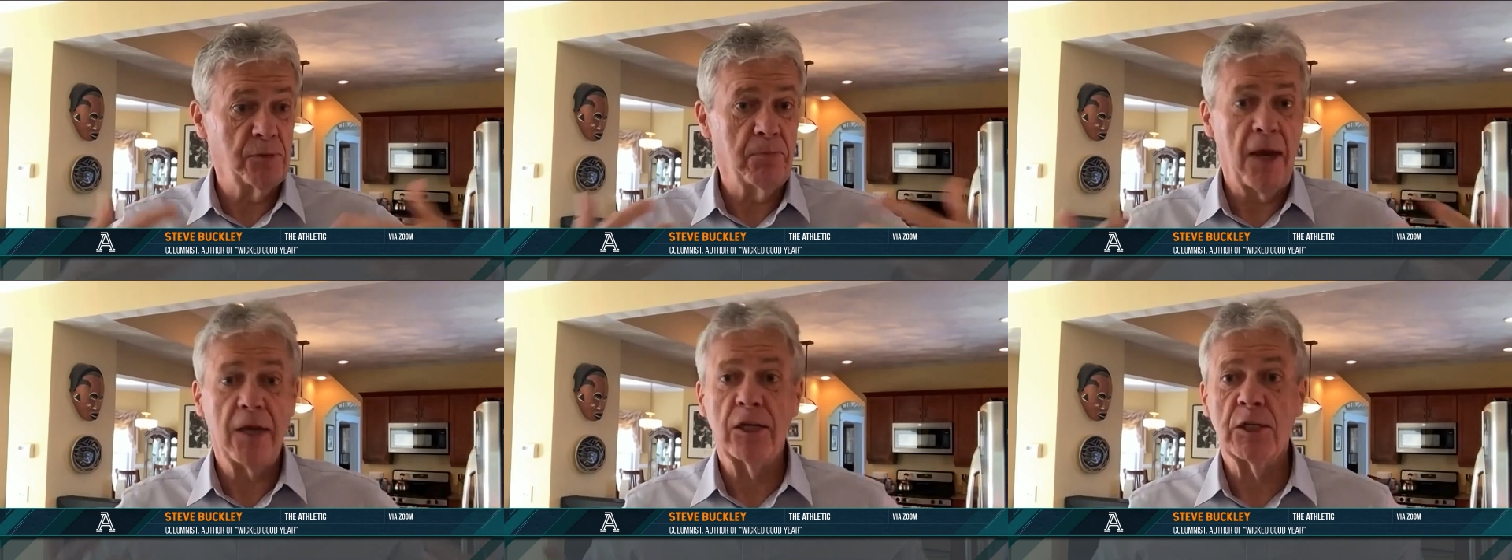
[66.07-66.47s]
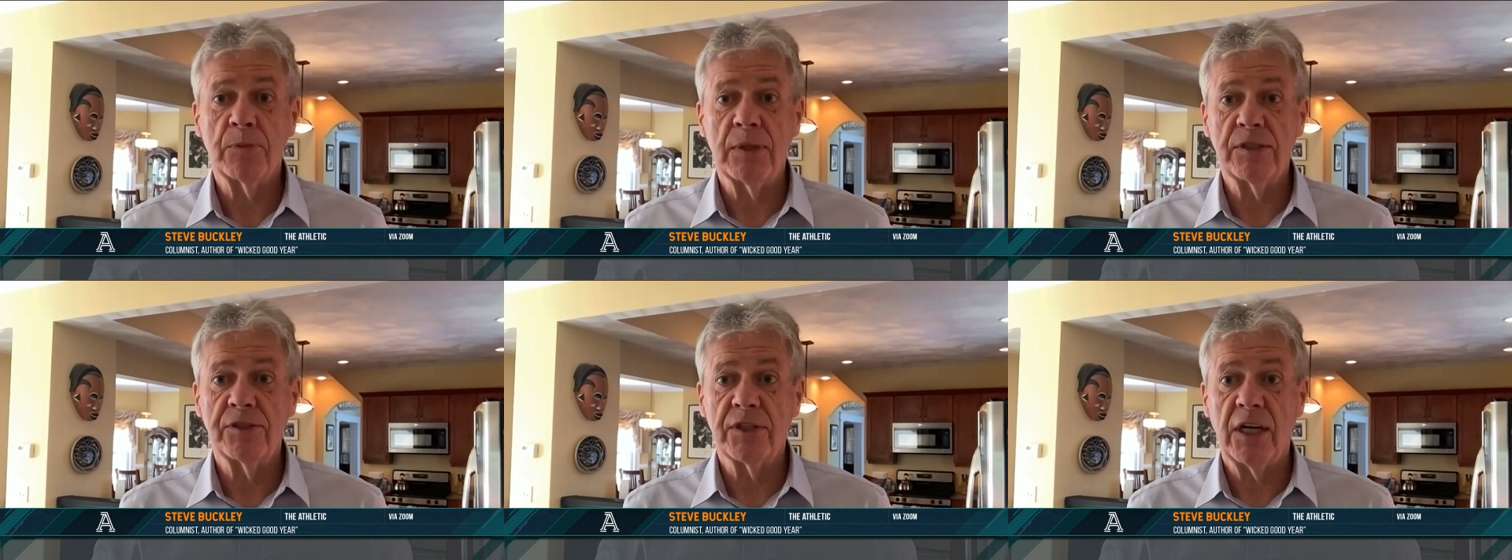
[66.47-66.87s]

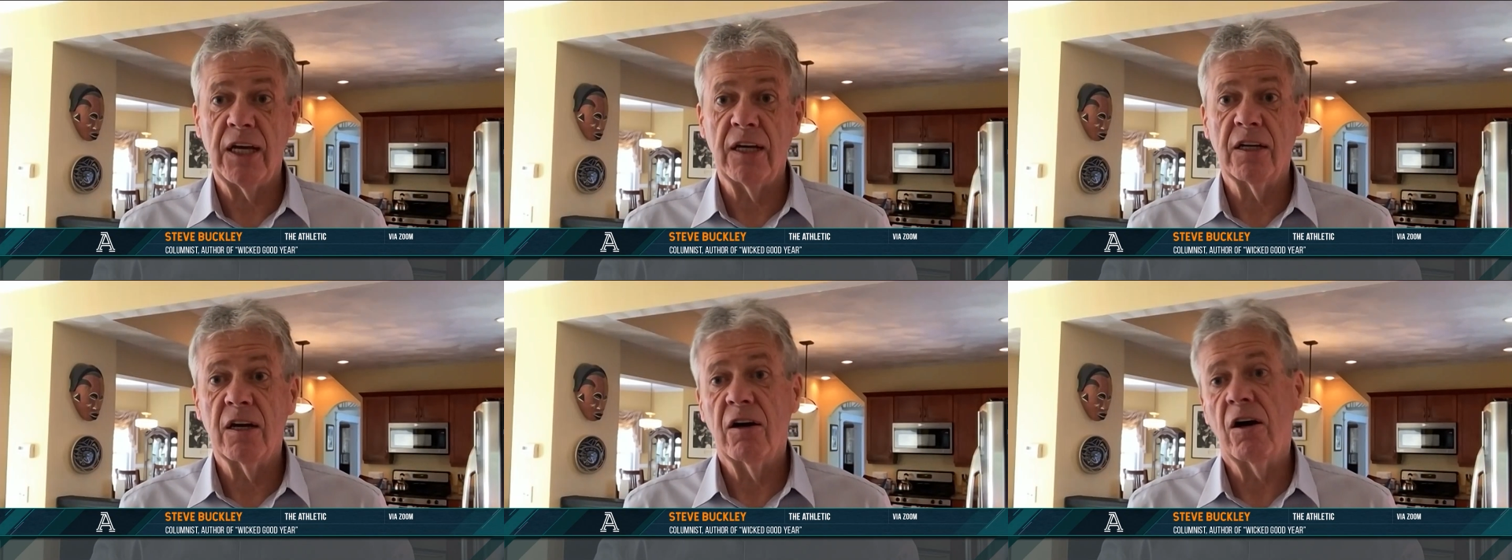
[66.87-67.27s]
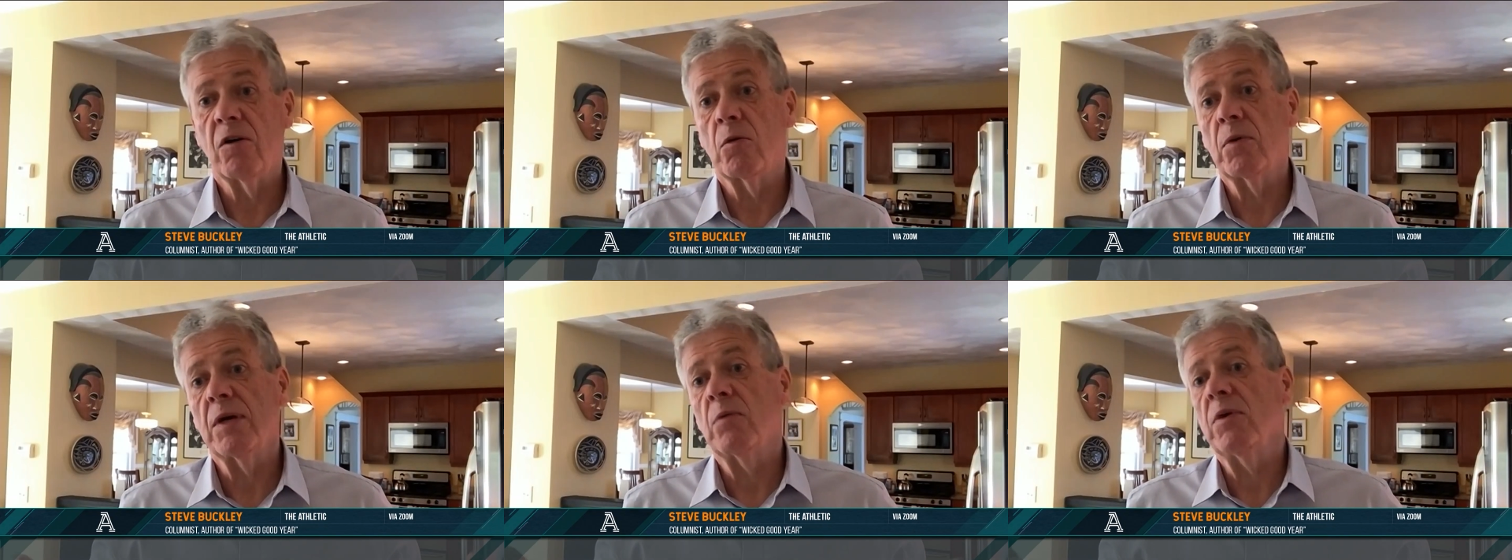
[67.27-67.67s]
management saying,
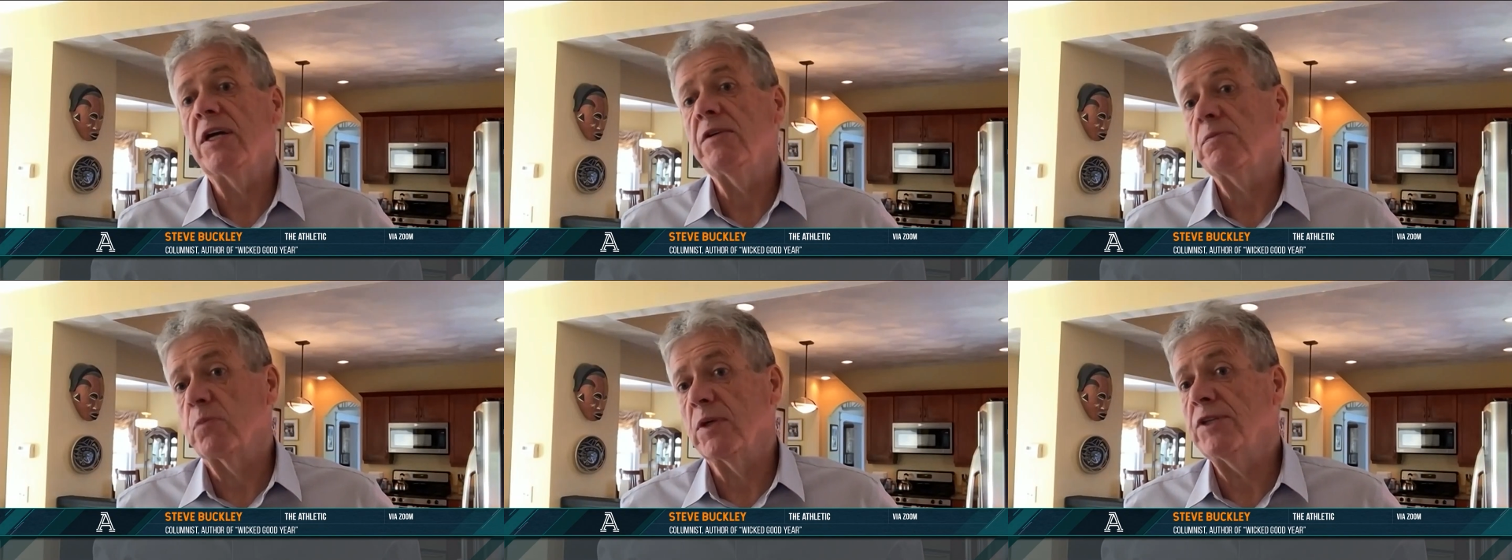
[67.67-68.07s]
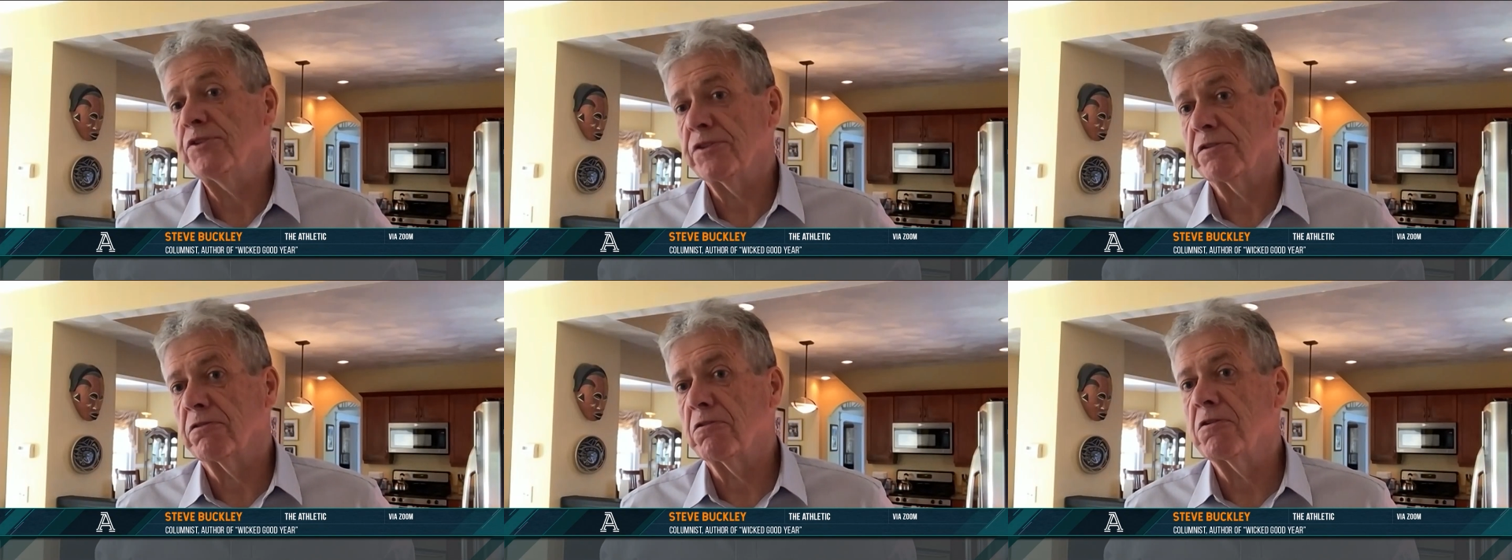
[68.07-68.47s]
Oh, we, we, we
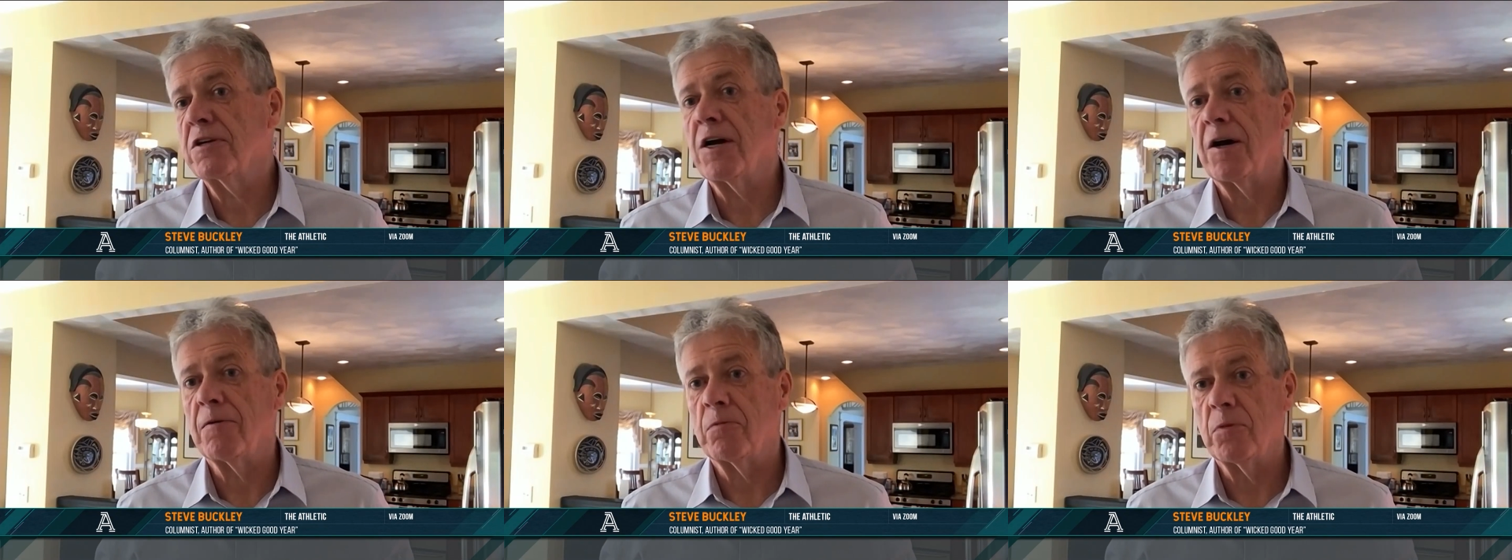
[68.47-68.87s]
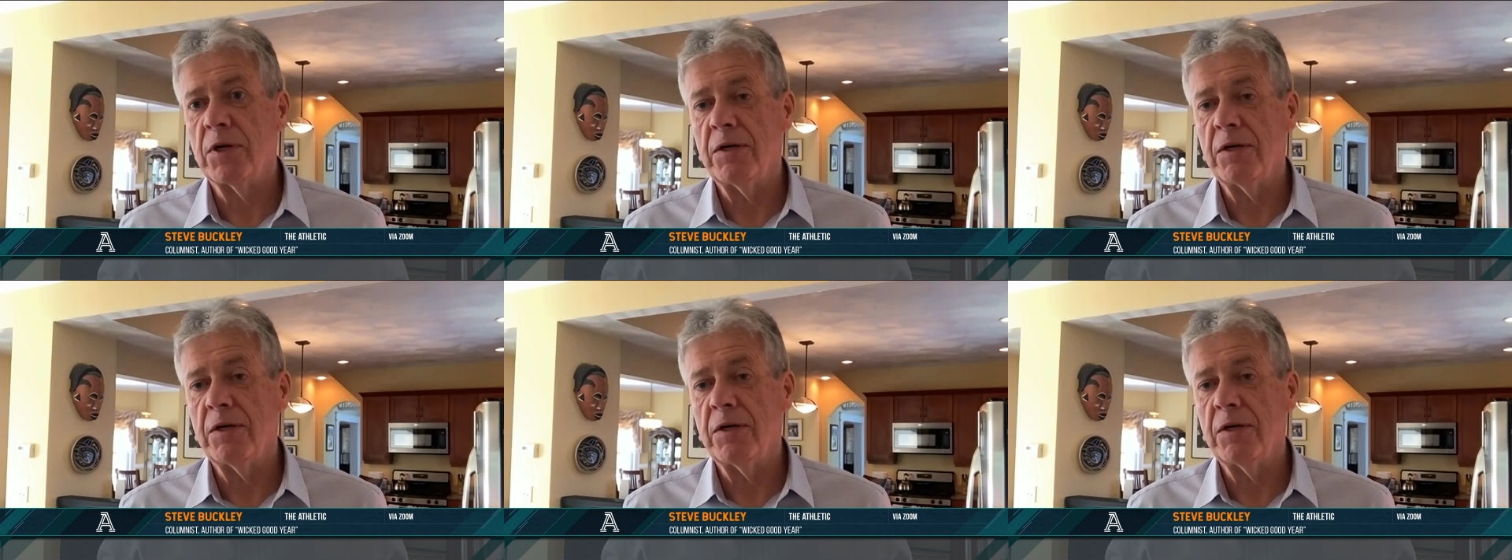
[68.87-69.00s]
screwed up.